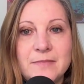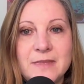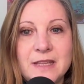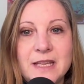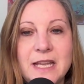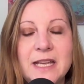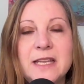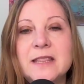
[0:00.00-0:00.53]

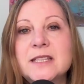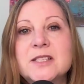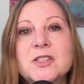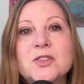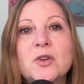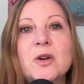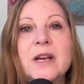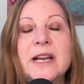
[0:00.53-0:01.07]
Like in the
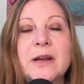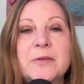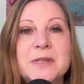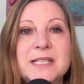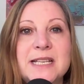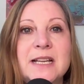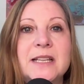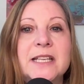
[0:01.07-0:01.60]
story I was
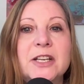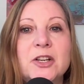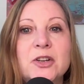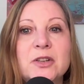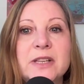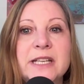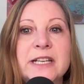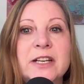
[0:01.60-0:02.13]
telling
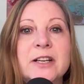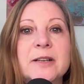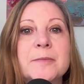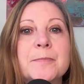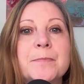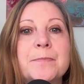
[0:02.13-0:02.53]
earlier,